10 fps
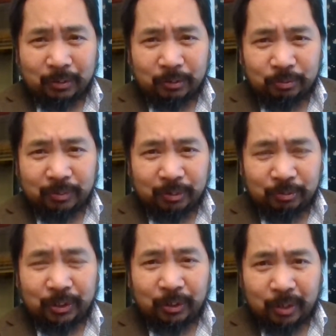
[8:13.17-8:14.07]
if you
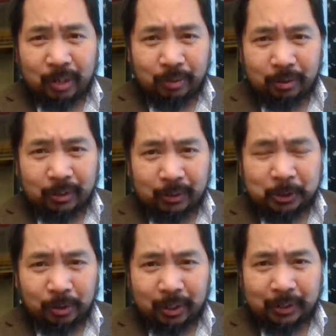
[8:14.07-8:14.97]
don't have your cultural
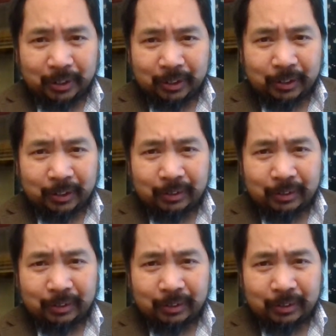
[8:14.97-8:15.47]
identity.